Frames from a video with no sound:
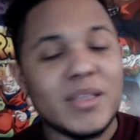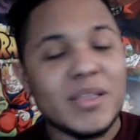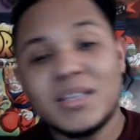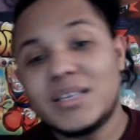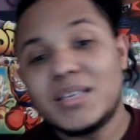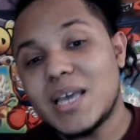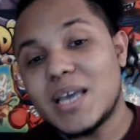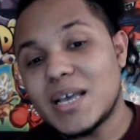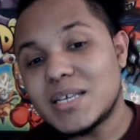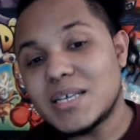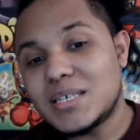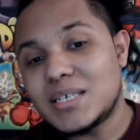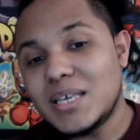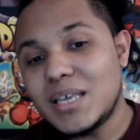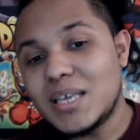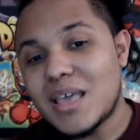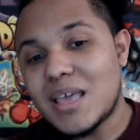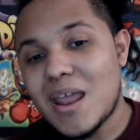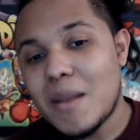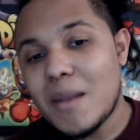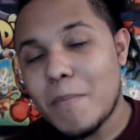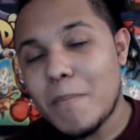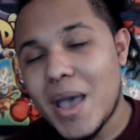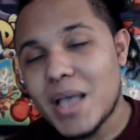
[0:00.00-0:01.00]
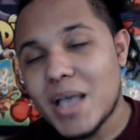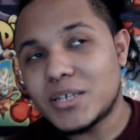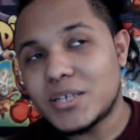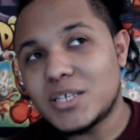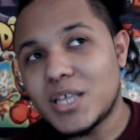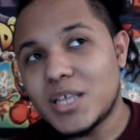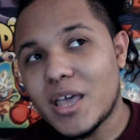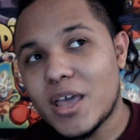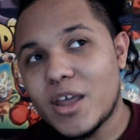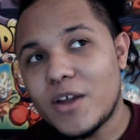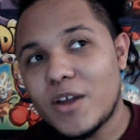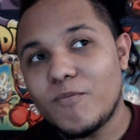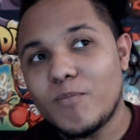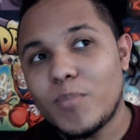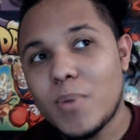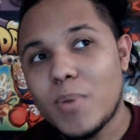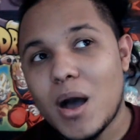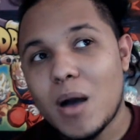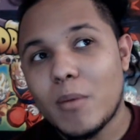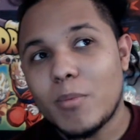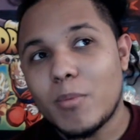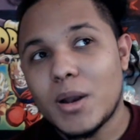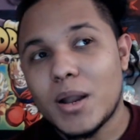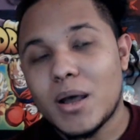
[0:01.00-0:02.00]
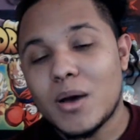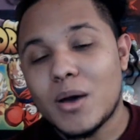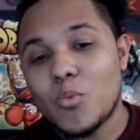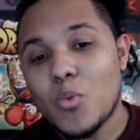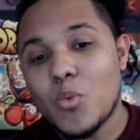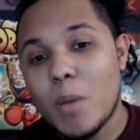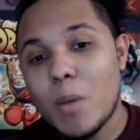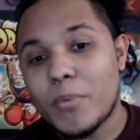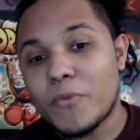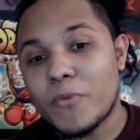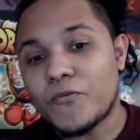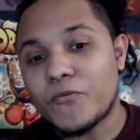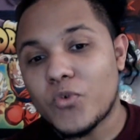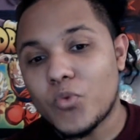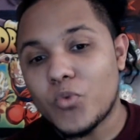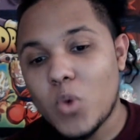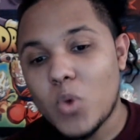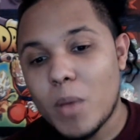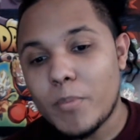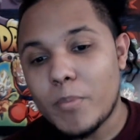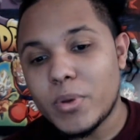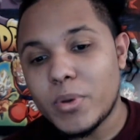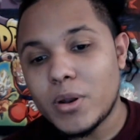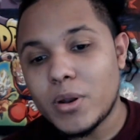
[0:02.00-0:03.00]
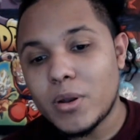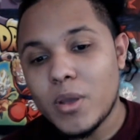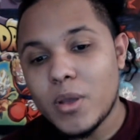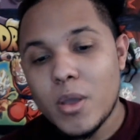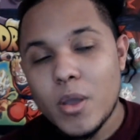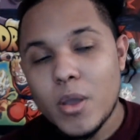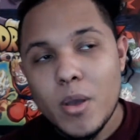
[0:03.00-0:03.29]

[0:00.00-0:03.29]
yes, he can match the Gate of Babylon weapon for weapon,